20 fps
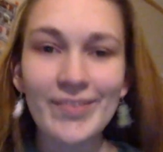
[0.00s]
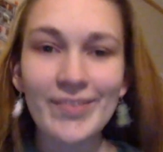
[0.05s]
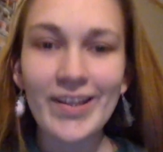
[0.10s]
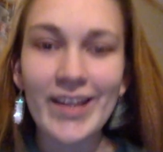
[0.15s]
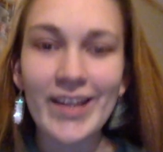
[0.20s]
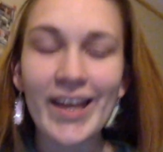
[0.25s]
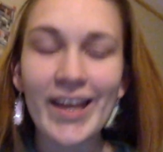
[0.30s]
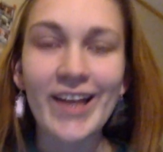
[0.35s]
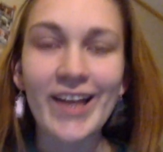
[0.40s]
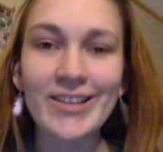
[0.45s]

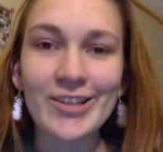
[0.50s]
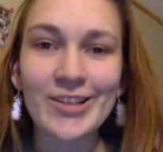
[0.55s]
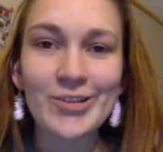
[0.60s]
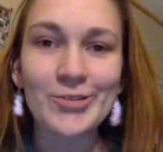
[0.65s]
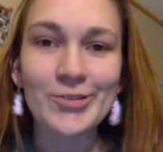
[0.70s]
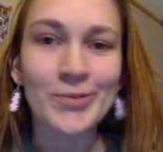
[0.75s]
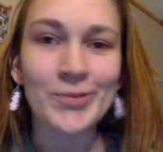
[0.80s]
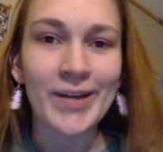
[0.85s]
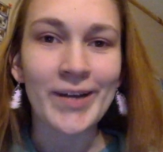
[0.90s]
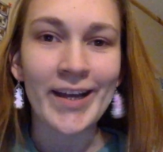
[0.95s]

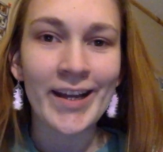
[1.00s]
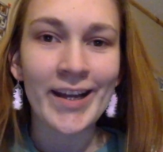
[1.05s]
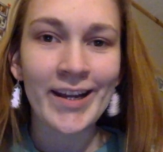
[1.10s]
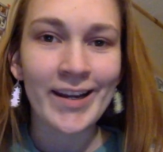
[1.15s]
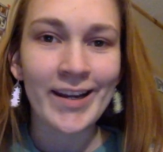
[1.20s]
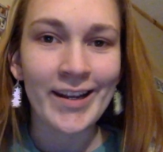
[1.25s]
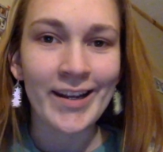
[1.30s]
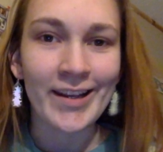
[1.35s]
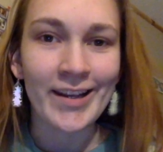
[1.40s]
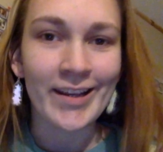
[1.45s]
Hello,
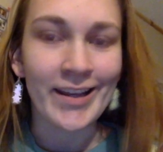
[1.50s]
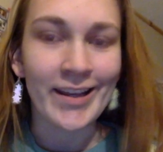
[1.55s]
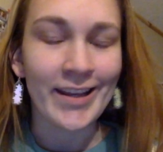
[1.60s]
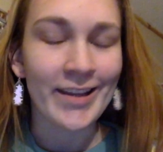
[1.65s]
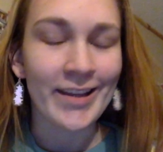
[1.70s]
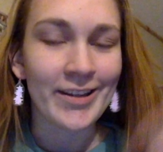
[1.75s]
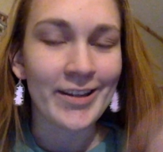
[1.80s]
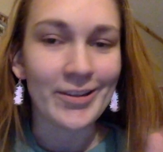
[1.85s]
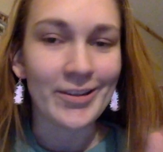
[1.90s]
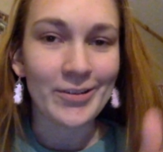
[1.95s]
editing
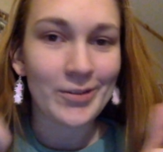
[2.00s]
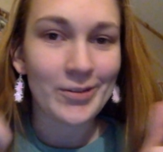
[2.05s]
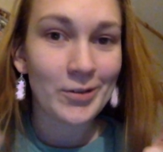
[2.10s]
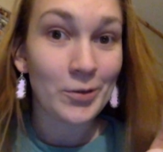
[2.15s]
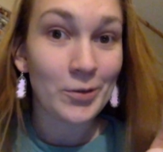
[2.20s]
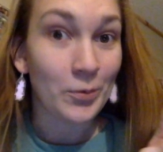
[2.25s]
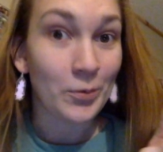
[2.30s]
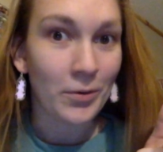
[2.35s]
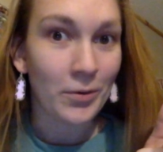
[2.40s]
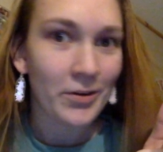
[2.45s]
and
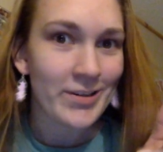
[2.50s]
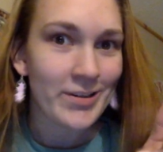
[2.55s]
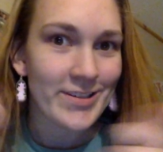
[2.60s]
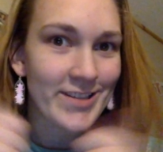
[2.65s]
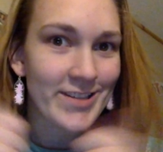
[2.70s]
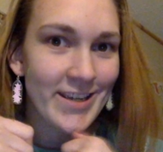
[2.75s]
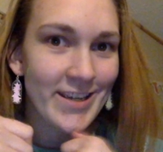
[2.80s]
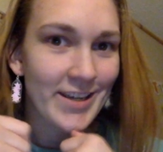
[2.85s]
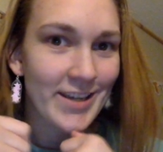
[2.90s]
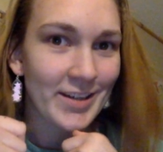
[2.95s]

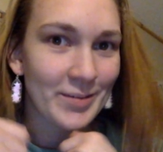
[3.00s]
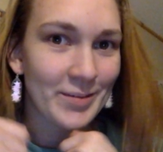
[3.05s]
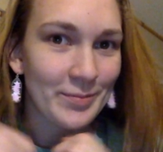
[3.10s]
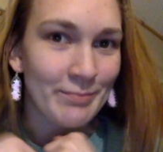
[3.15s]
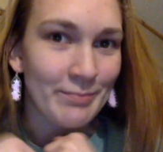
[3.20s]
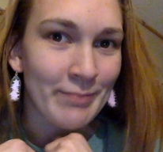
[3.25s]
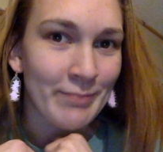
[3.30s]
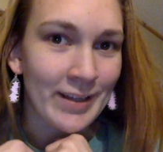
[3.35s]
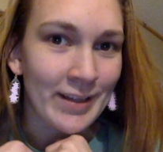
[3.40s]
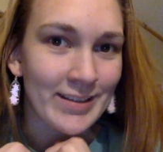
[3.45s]
quarantine
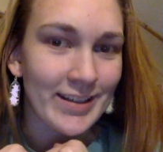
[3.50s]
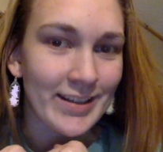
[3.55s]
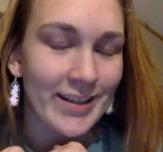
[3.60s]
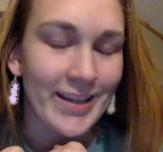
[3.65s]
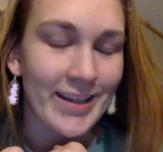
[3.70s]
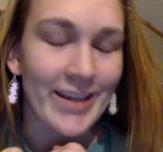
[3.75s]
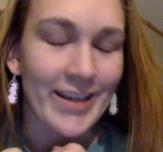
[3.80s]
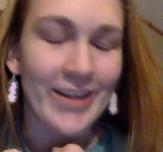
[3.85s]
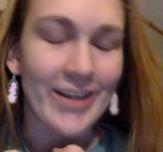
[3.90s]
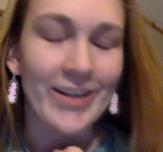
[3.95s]
Bella
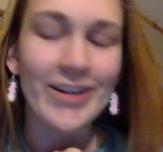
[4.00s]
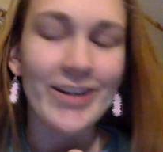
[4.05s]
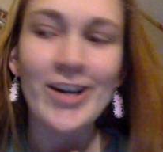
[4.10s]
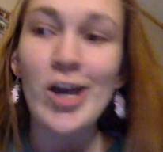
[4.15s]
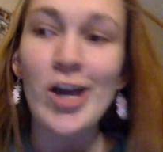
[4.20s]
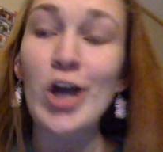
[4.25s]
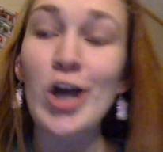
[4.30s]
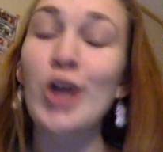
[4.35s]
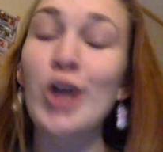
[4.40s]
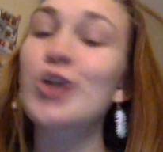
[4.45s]
here.
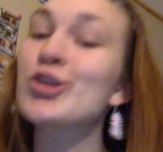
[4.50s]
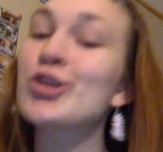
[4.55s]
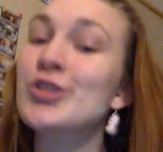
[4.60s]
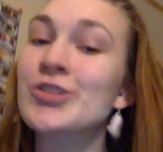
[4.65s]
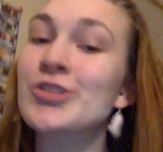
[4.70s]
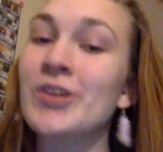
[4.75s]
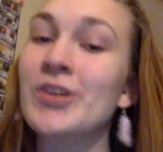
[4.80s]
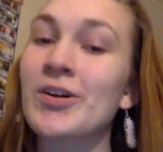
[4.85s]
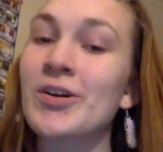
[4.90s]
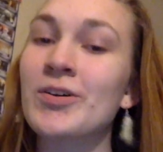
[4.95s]

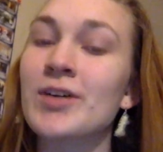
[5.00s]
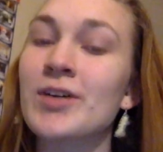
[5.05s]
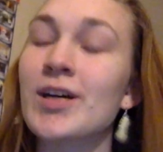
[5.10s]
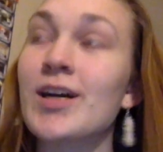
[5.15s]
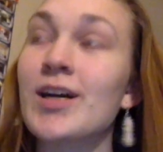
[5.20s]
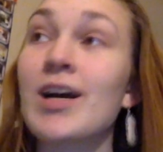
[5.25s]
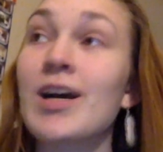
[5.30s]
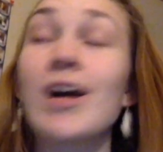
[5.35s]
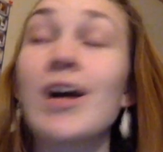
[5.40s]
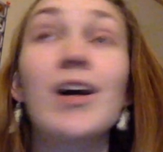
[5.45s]
So,
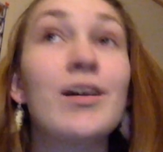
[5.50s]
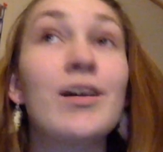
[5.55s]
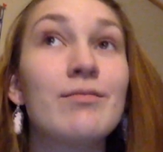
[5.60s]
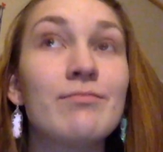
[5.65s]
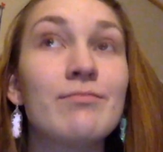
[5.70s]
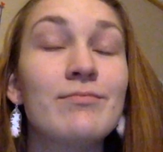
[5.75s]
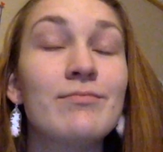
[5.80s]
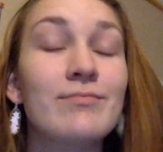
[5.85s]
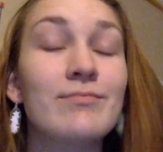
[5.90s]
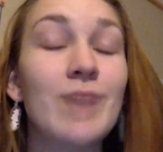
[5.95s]

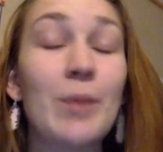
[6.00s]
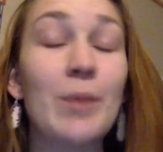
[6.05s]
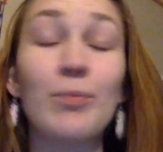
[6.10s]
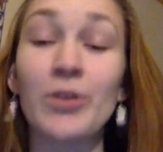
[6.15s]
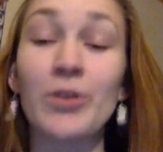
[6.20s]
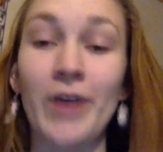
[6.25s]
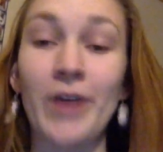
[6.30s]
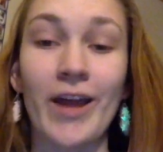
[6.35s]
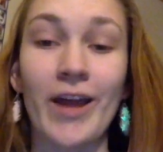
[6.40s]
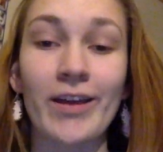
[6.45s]

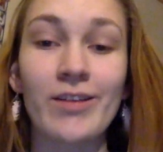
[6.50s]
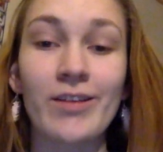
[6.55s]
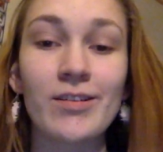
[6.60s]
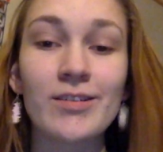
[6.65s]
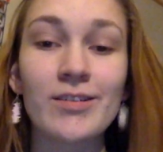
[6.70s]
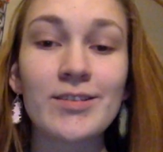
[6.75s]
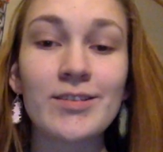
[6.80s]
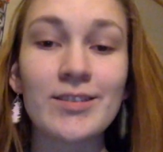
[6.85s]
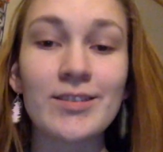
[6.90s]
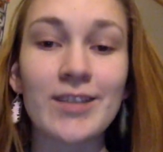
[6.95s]

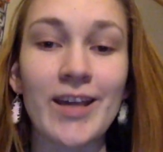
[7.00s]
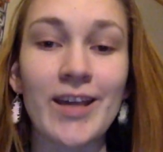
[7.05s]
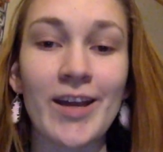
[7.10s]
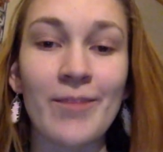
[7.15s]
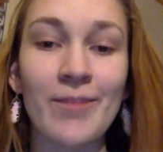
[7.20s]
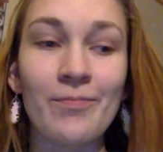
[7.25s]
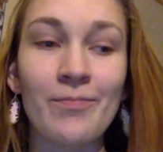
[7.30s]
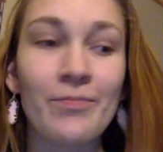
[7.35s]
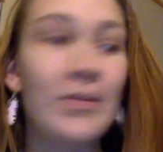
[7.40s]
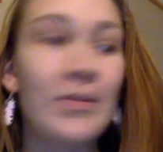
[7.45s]

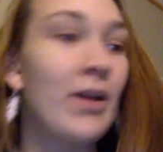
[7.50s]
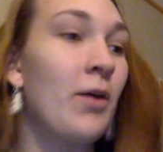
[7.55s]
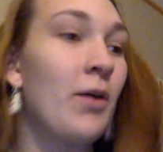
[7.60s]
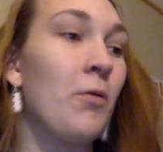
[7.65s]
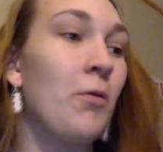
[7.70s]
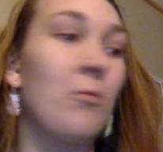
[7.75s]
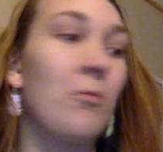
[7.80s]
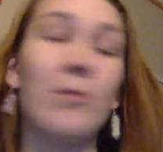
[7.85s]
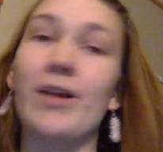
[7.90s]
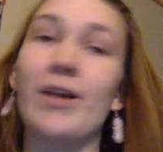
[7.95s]
miraculously,
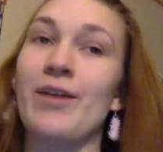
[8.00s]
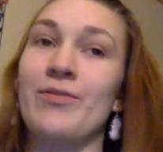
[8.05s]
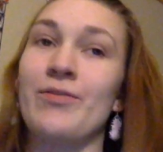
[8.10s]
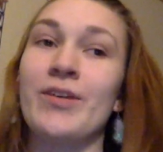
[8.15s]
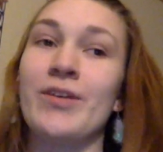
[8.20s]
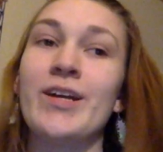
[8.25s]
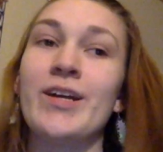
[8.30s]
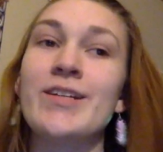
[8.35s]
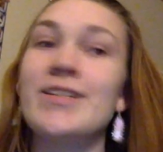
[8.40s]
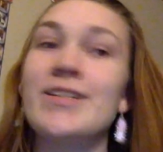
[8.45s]

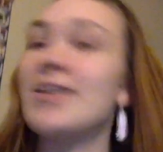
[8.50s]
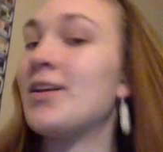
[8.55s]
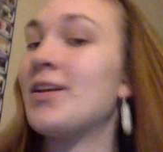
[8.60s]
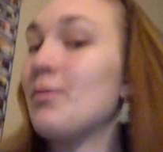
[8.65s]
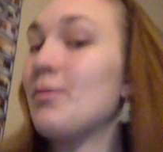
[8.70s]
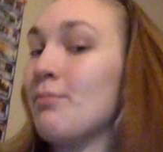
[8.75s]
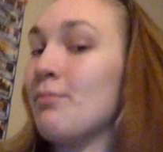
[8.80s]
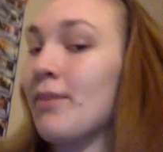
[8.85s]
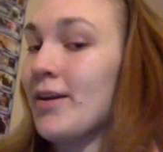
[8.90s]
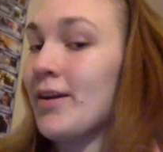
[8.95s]
whatever I
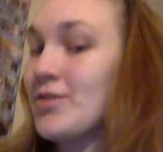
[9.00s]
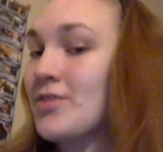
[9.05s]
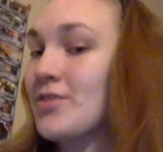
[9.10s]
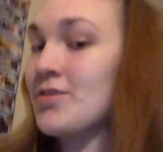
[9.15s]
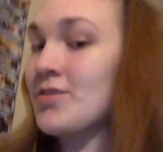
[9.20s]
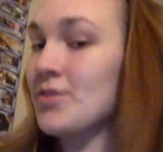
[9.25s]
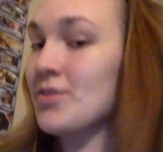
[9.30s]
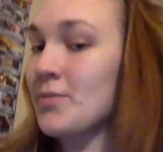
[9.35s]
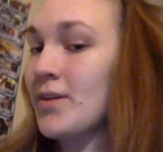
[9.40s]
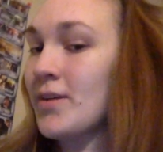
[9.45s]
did by
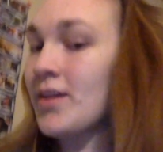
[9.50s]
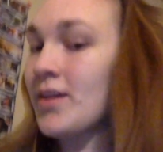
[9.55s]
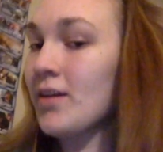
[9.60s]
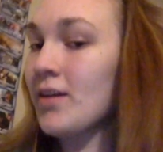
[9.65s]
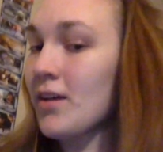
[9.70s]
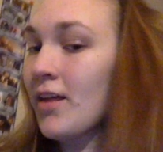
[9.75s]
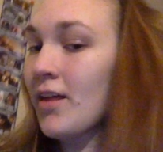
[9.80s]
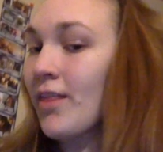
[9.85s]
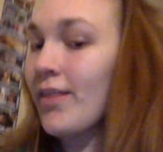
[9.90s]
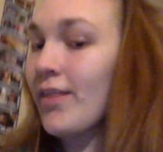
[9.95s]
just doing
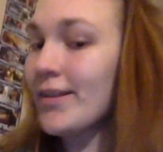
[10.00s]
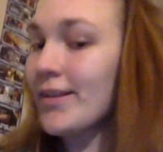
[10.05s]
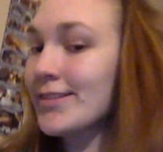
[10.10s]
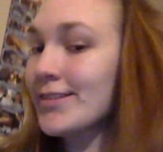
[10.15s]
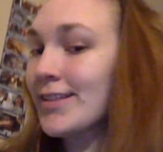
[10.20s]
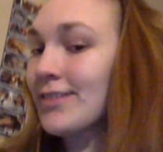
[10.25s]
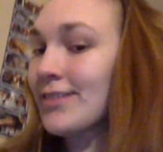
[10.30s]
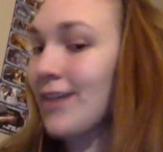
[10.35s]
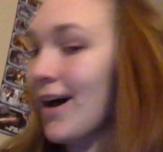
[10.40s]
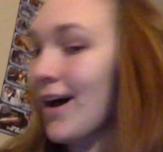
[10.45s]
this
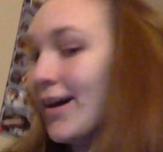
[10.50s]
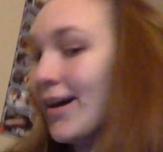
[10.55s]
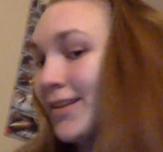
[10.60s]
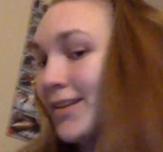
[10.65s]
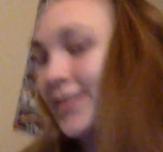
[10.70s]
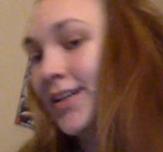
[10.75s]
a lot